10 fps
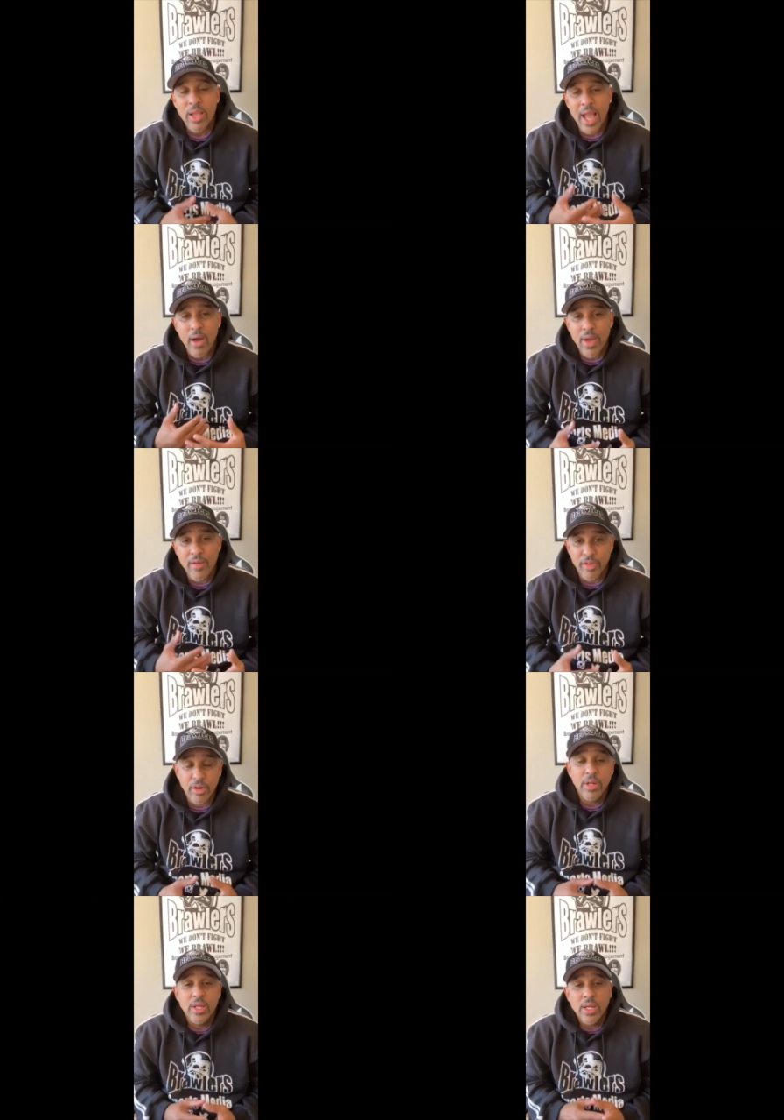
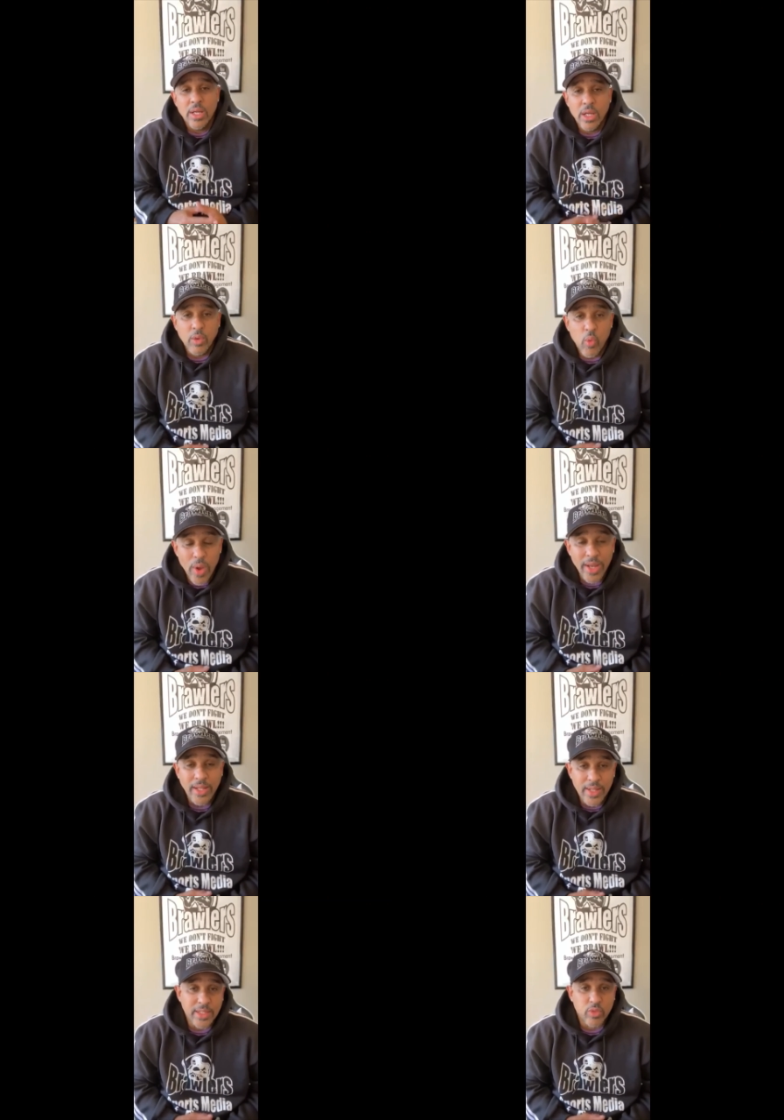However,
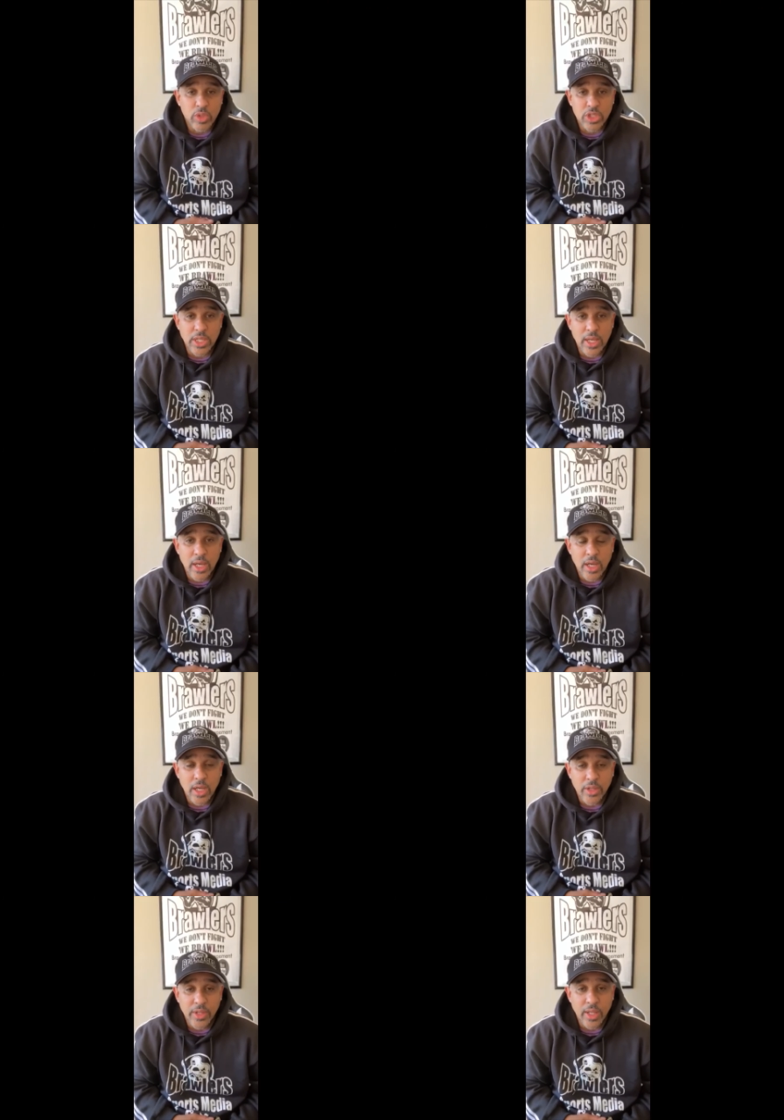winning this was the
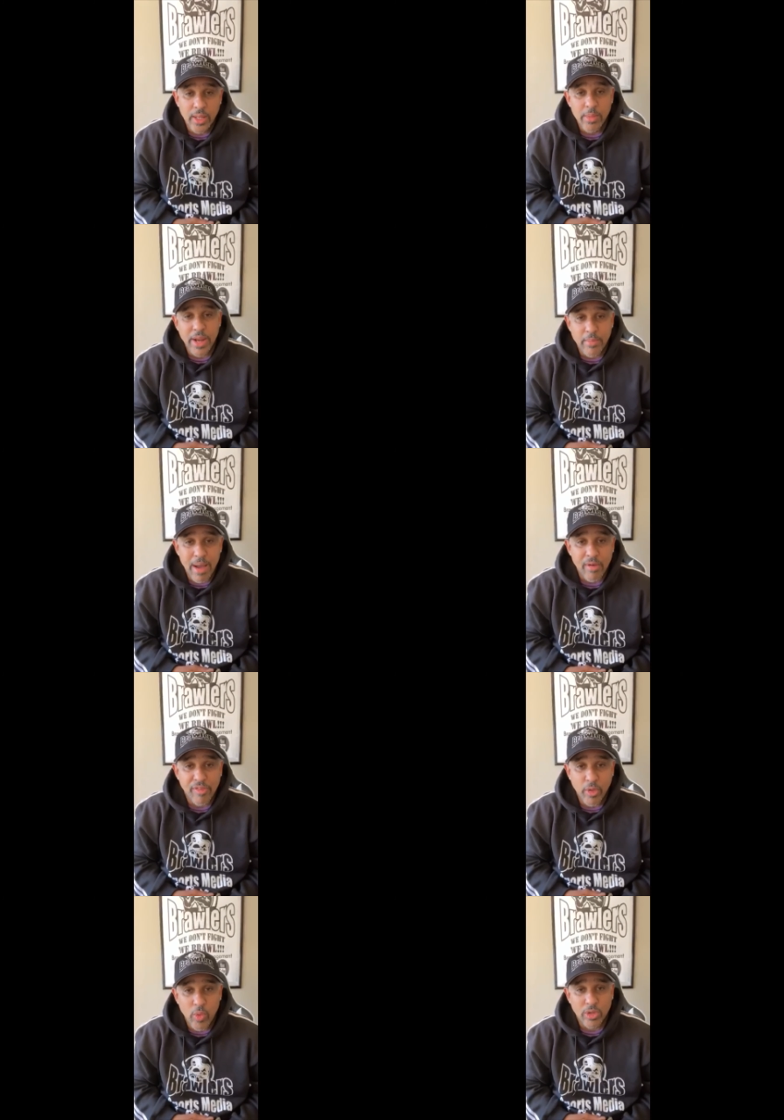uh, the eliminator bout
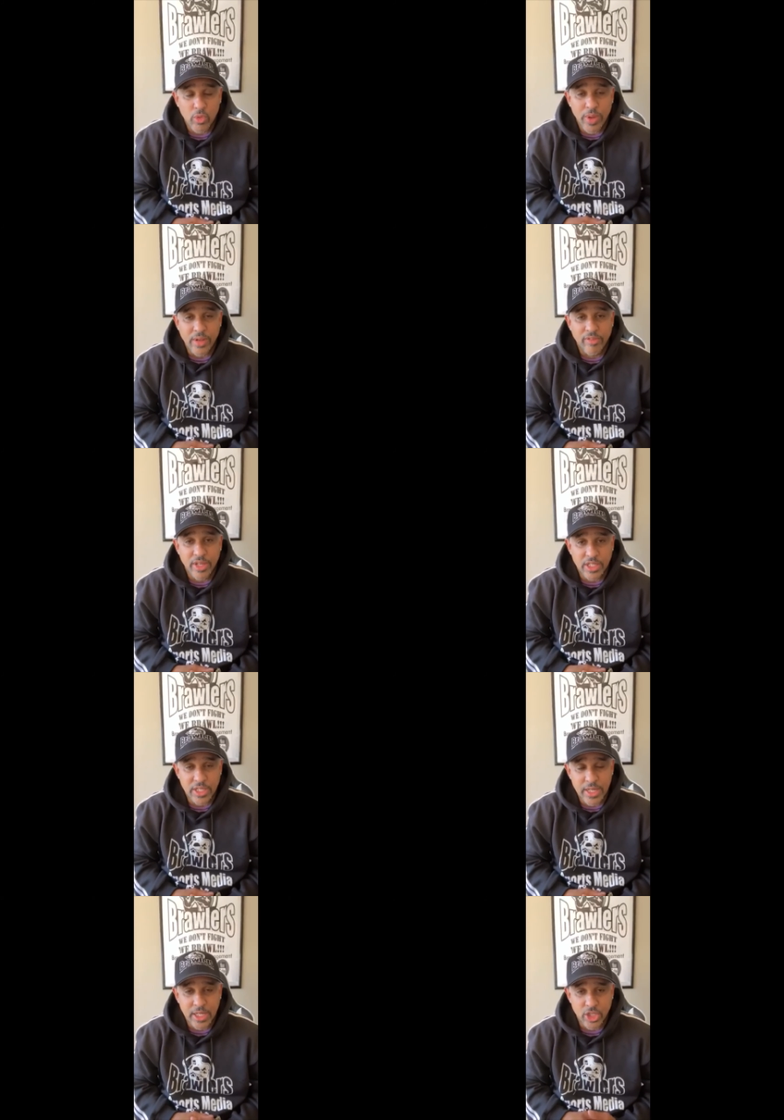for the welterweight
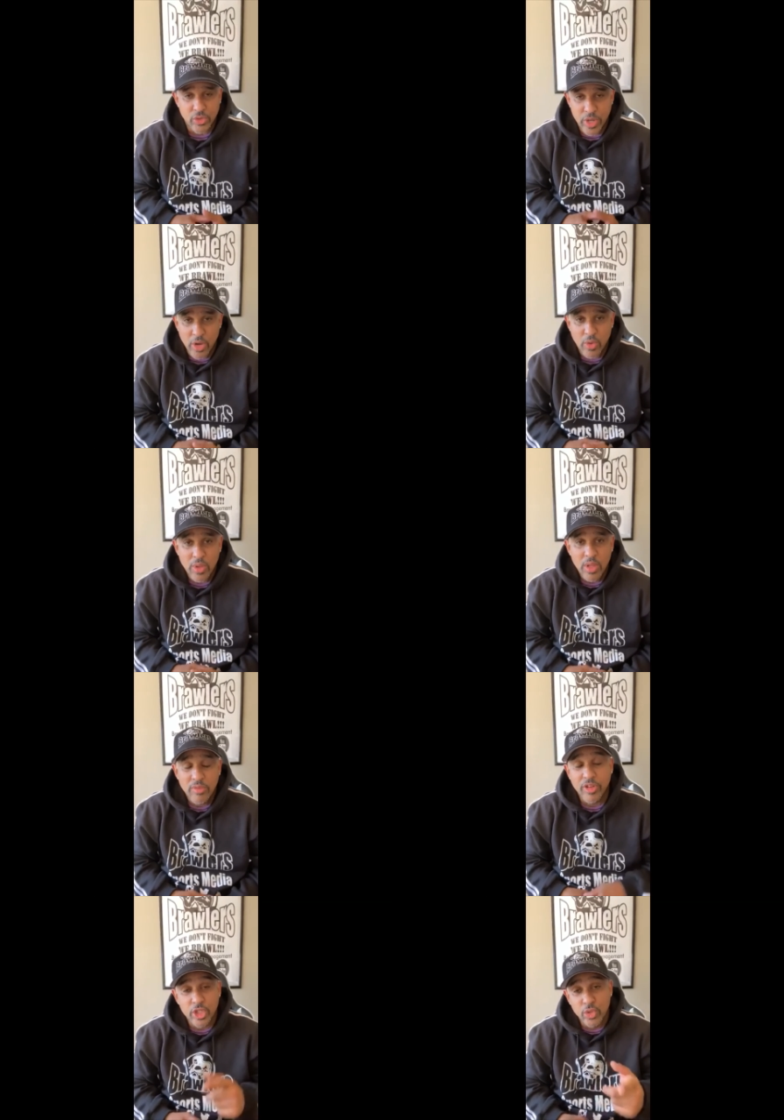division, and as you know,
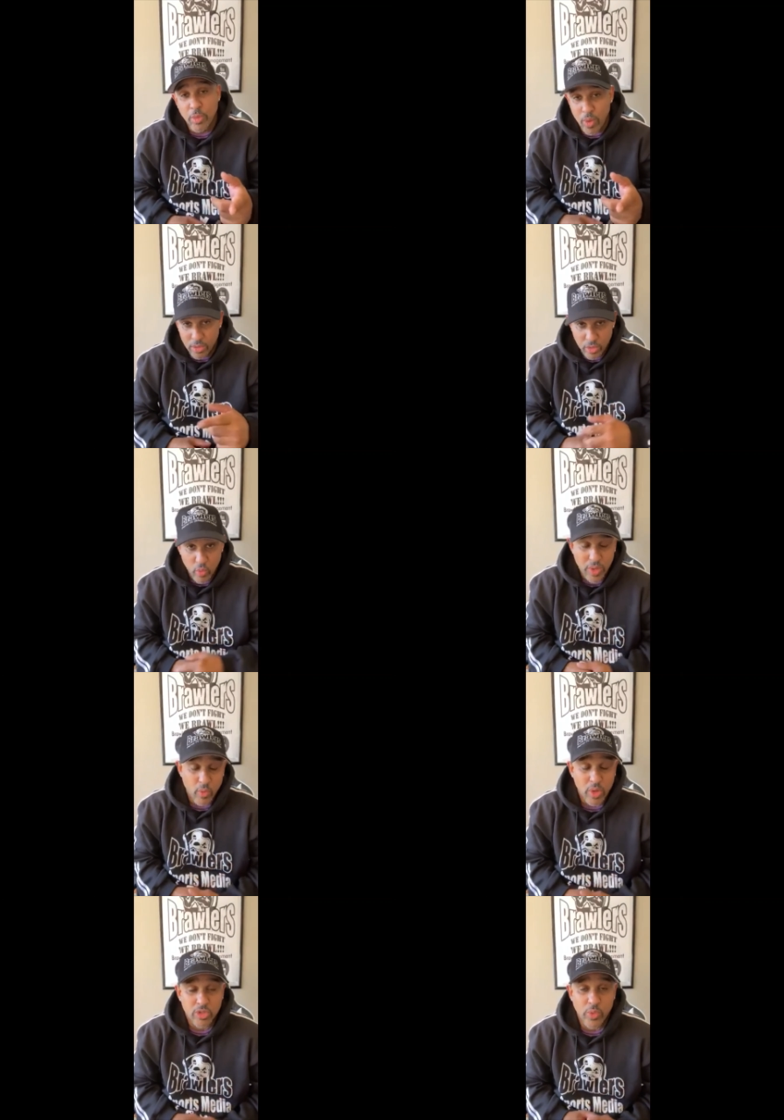for the super wel-
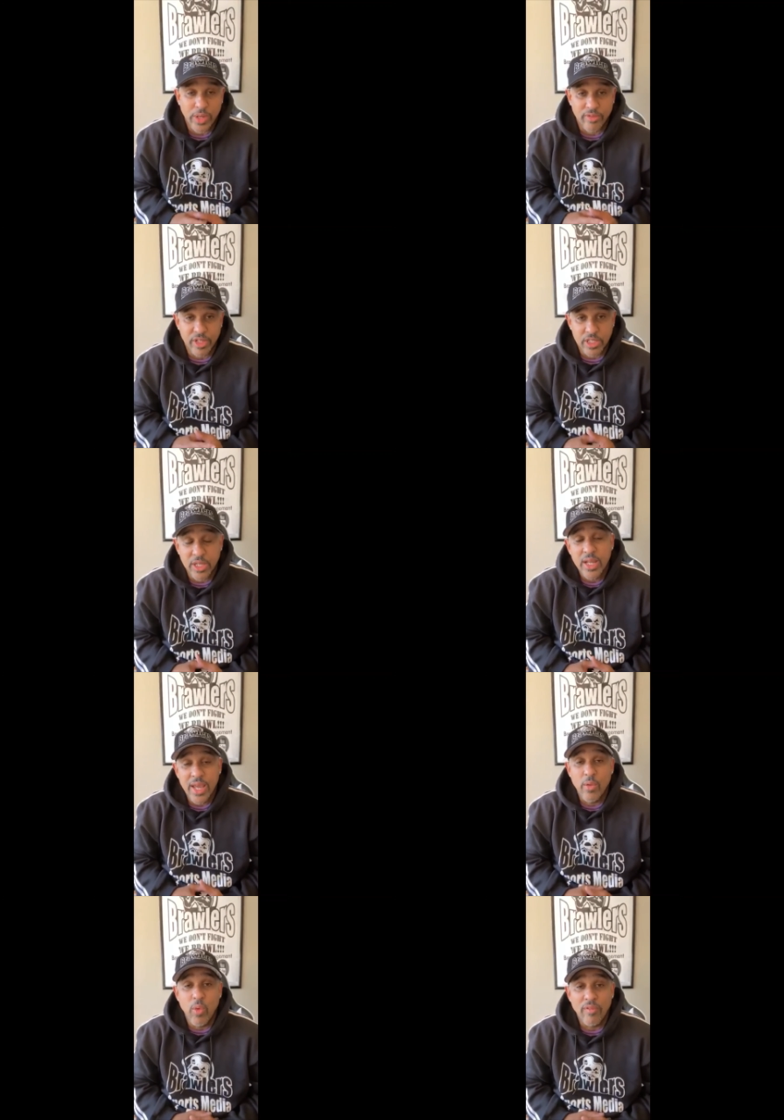wel- welterweight division
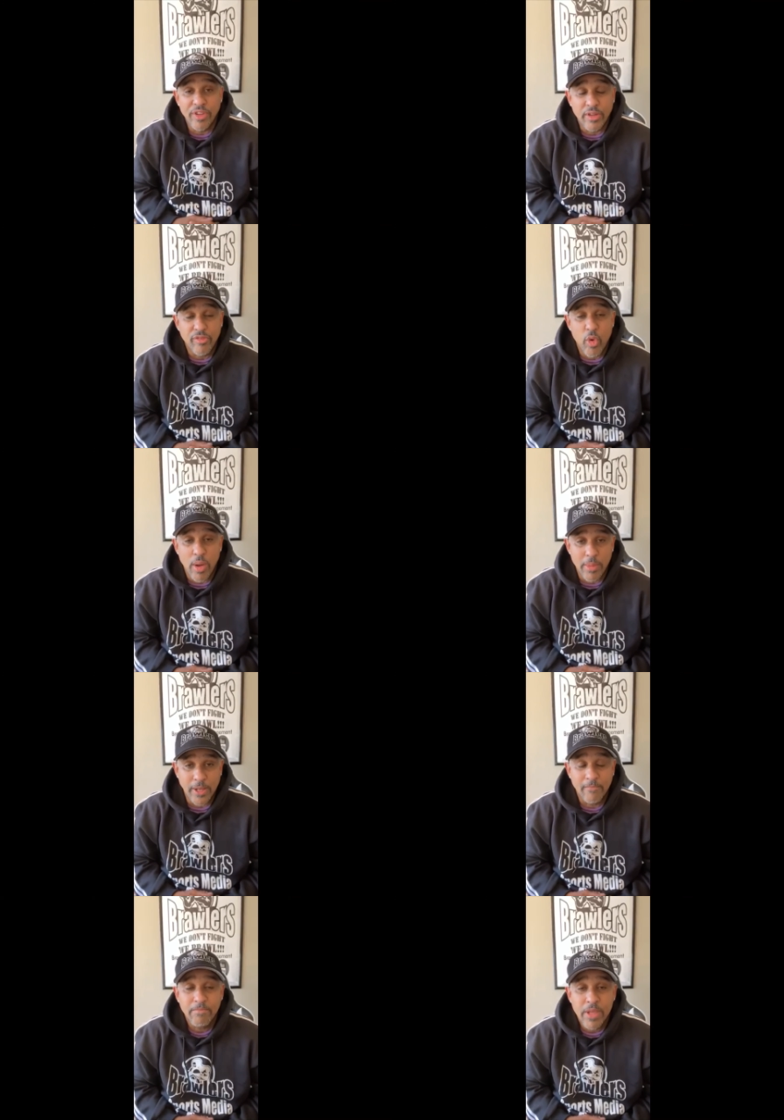at 154. I
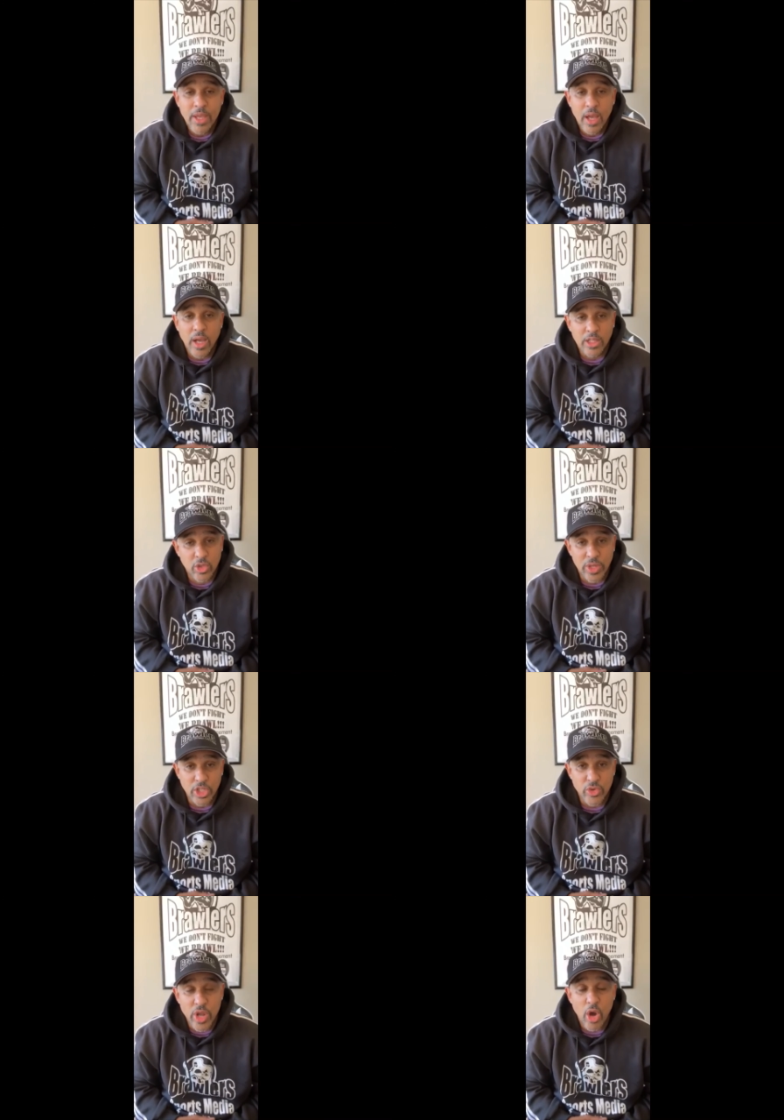mean, uh, so
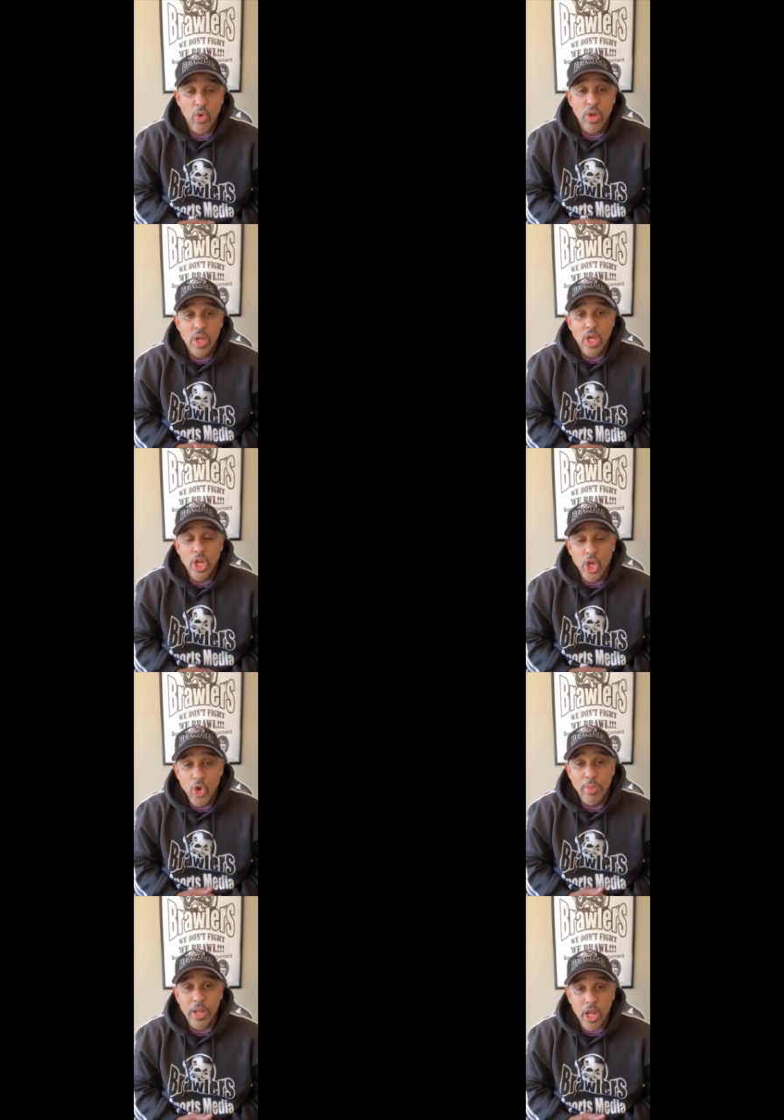as you know,
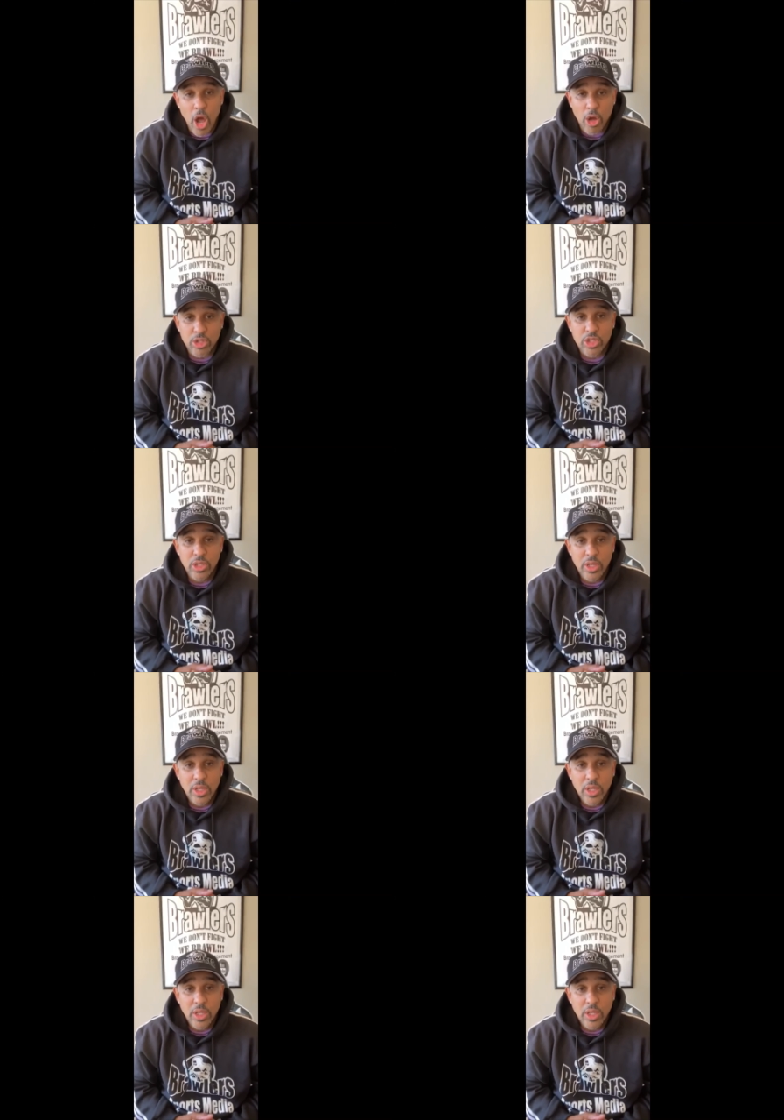Lubin lost